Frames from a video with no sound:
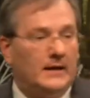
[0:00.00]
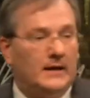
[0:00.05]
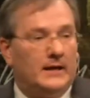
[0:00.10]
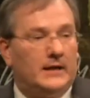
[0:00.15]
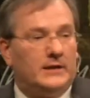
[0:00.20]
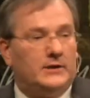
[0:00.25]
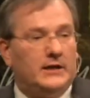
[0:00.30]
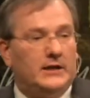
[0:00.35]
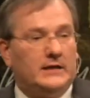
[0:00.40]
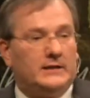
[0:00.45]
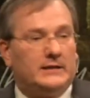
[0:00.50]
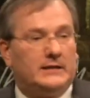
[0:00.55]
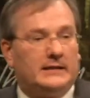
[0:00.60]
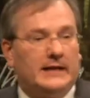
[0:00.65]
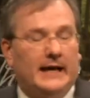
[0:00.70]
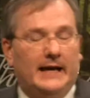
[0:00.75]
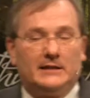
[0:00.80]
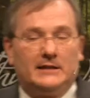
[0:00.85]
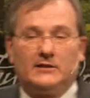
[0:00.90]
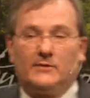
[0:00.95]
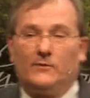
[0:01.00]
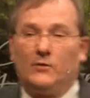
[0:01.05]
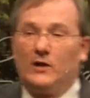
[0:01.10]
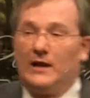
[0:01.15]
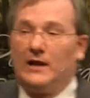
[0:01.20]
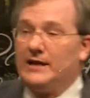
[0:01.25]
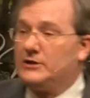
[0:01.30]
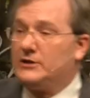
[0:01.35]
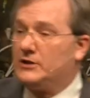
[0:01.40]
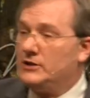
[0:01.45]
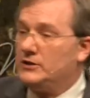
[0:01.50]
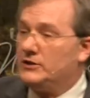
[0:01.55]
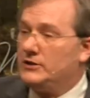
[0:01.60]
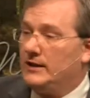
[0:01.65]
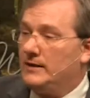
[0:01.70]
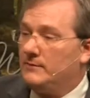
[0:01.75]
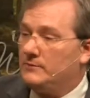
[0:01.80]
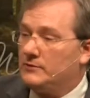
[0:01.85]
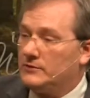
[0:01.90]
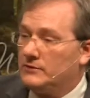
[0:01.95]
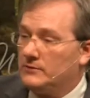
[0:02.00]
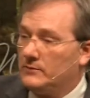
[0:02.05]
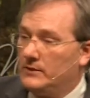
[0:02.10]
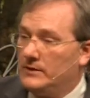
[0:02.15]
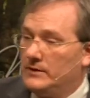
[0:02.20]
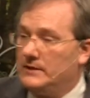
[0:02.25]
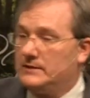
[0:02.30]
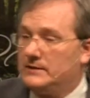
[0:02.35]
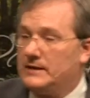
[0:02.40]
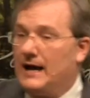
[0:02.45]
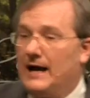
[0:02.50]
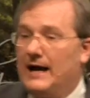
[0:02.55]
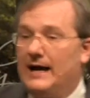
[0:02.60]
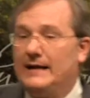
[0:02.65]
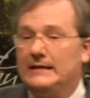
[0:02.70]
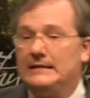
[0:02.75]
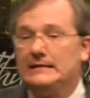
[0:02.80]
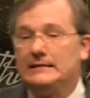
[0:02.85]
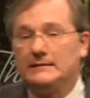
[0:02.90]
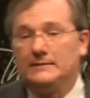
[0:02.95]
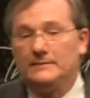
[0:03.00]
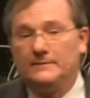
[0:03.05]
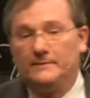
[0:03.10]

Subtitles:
Jesus had some relationships with his guys,